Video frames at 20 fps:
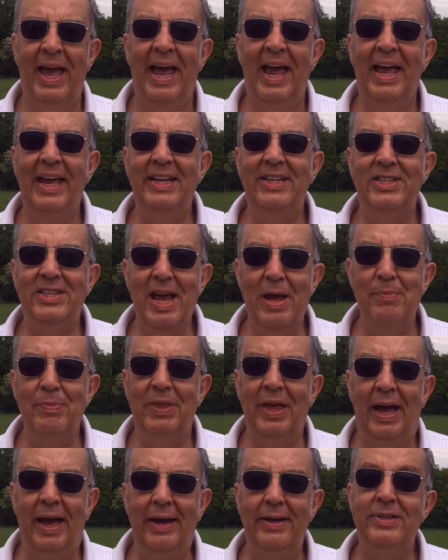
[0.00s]
Except
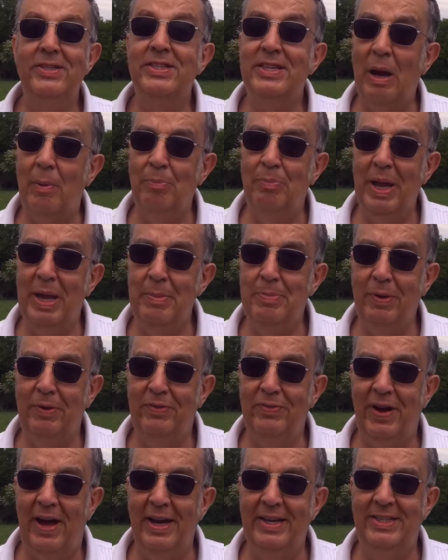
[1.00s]
that some people
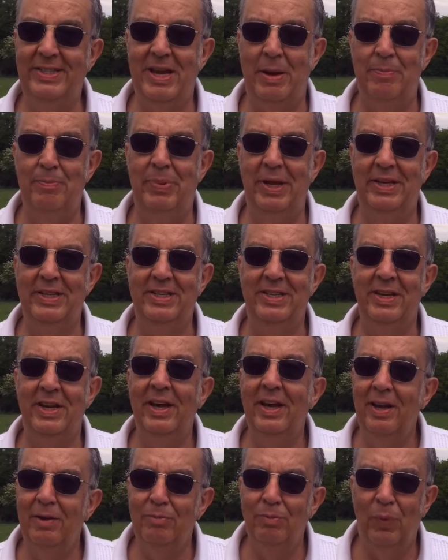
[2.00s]
find some bits
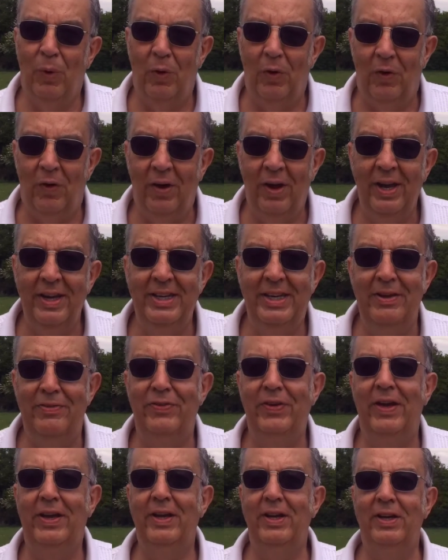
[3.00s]
more
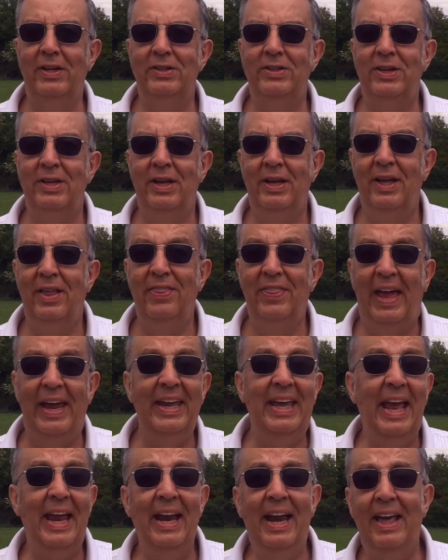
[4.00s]
difficult, they
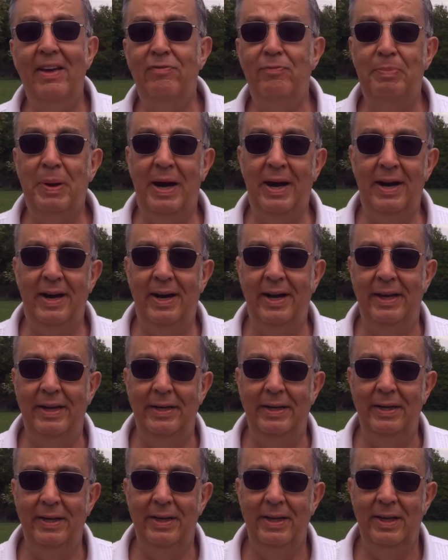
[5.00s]
get left
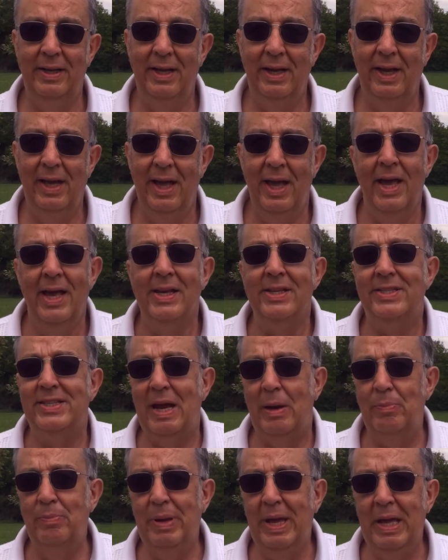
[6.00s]
behind.
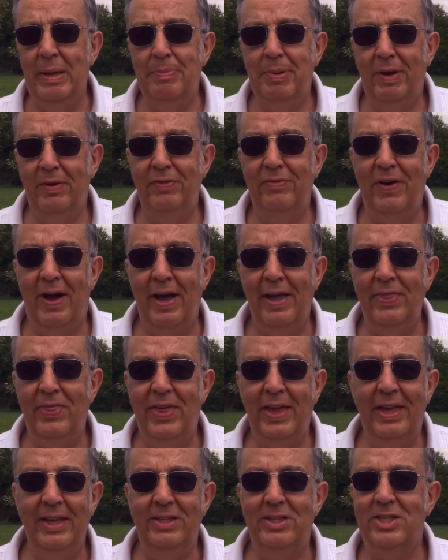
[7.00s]
Some people find
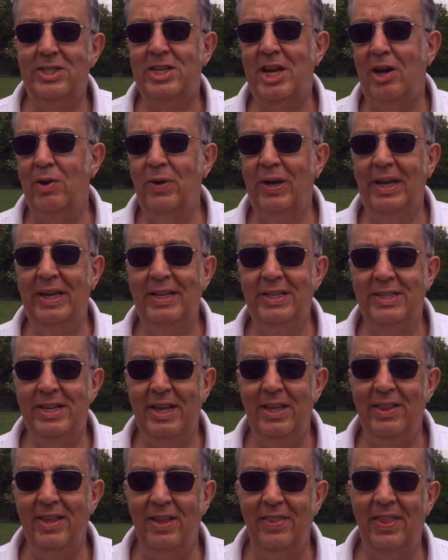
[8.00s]
things so
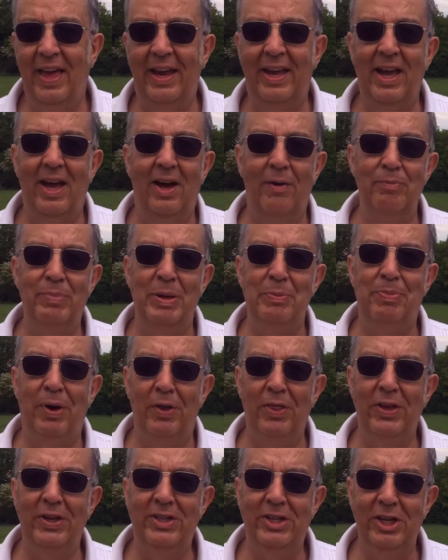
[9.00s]
easy that they can't be
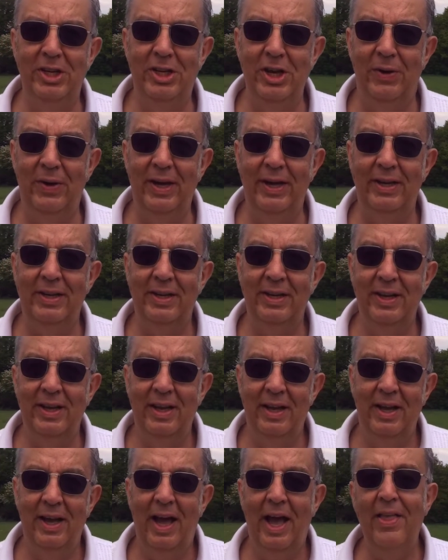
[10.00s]
bothered to do it
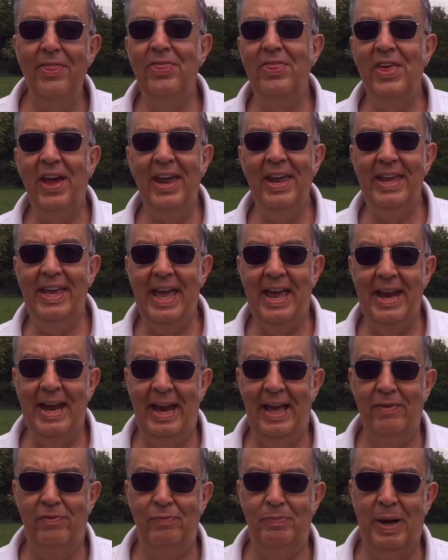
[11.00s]
and they get
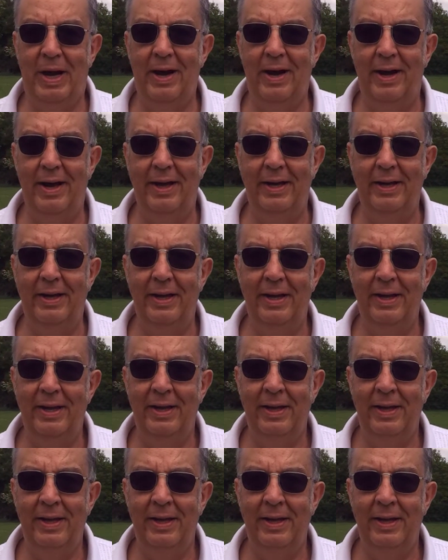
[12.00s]
left behind.